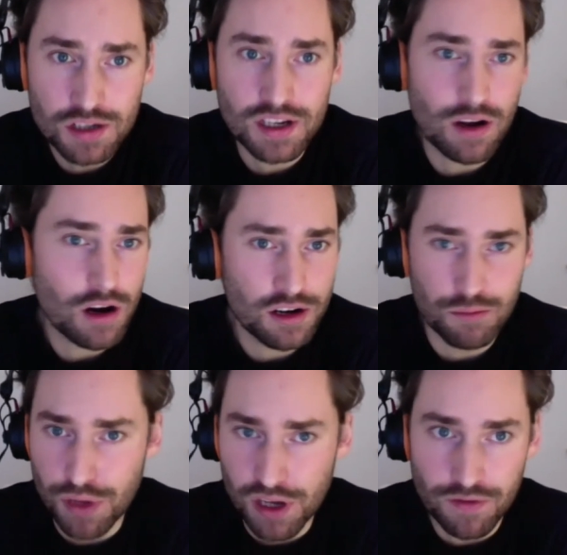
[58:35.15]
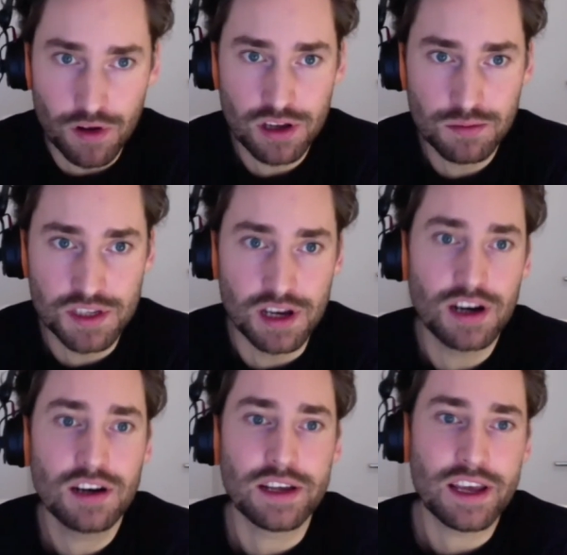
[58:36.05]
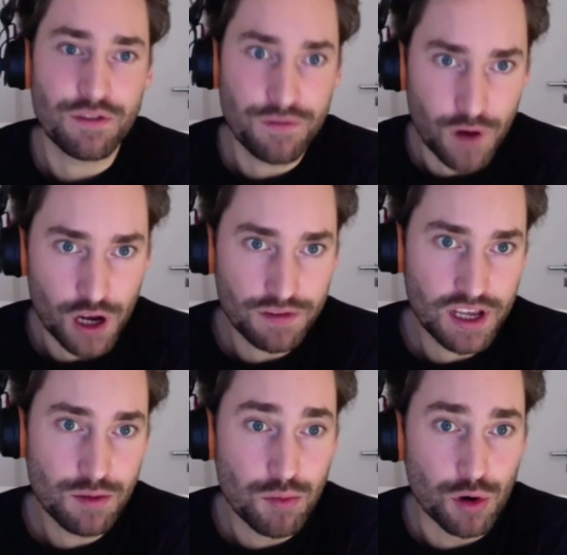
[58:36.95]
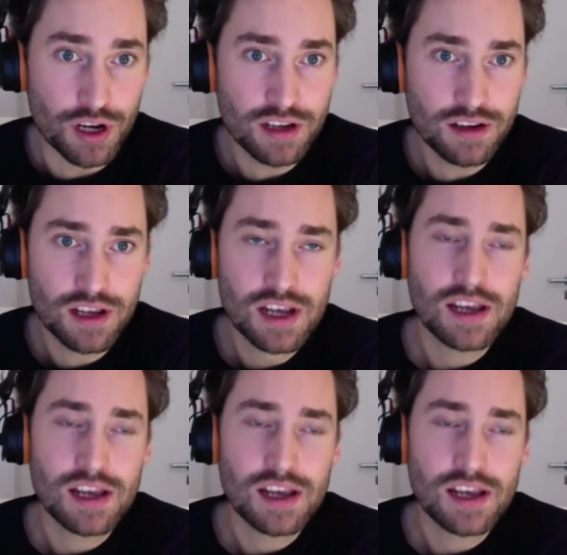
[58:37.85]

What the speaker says: They hired big volumes there. They had a 5-day onboarding.